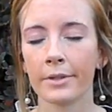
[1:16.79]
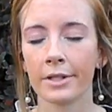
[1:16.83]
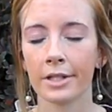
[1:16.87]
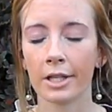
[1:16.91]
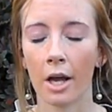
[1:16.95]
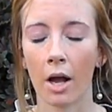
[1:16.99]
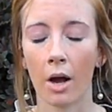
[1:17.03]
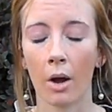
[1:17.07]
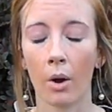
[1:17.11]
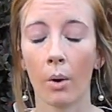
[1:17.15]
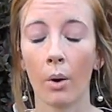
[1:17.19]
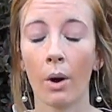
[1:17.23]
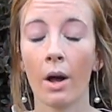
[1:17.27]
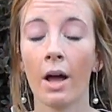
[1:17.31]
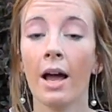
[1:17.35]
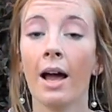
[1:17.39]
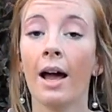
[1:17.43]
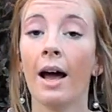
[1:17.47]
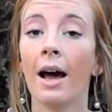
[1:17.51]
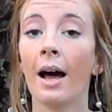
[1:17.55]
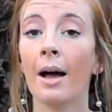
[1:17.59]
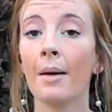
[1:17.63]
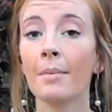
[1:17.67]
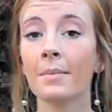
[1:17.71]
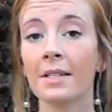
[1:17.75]
So
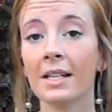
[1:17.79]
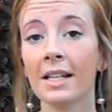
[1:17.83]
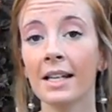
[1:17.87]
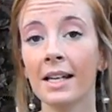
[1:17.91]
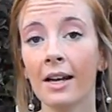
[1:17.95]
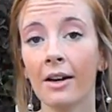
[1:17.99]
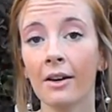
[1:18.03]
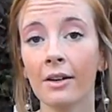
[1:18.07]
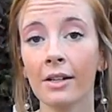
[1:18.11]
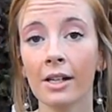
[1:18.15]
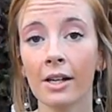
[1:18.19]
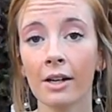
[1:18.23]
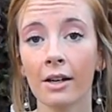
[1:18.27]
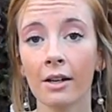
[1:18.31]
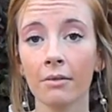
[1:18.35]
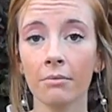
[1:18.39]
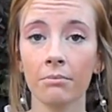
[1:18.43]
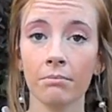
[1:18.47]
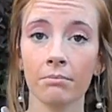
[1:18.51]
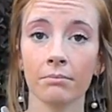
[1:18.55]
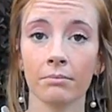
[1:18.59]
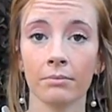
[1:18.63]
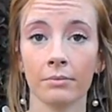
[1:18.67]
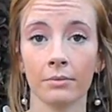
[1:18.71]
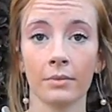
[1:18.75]
I'm sitting out here
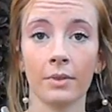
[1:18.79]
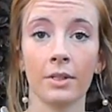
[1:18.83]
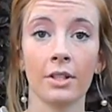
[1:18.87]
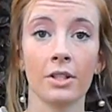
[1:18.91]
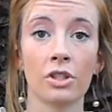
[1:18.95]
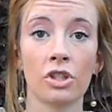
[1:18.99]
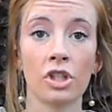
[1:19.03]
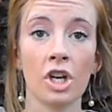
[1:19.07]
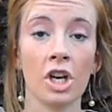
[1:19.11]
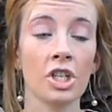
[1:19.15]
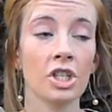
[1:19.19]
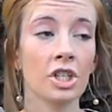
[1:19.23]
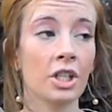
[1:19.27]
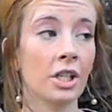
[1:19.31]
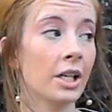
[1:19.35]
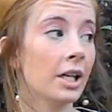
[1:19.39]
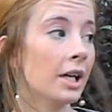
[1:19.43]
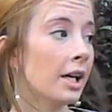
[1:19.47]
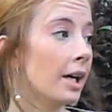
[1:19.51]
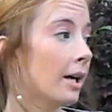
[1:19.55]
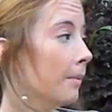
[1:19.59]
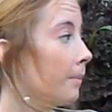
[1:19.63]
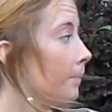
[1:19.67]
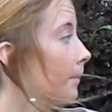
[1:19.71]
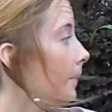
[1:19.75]
changing it
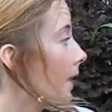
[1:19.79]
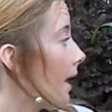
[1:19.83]
up.